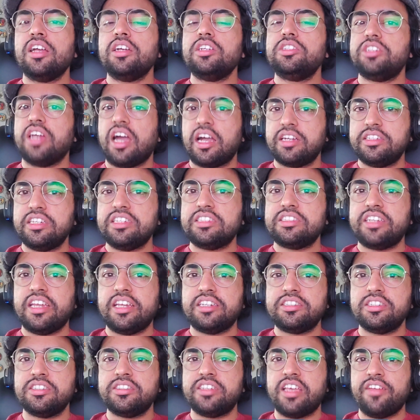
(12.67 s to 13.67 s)
Charging
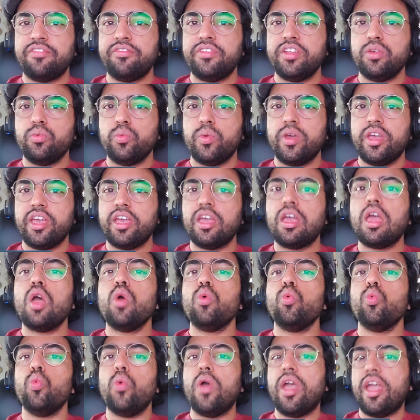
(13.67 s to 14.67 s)
Stations Everywhere,
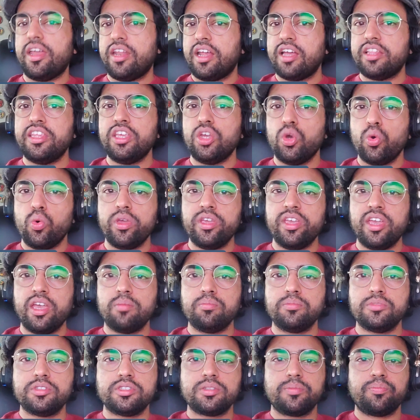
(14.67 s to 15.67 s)
Where Are the
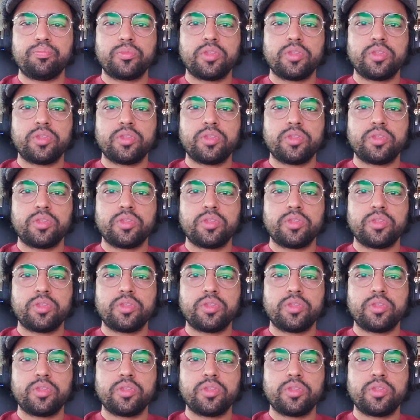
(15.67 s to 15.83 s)
OEMs?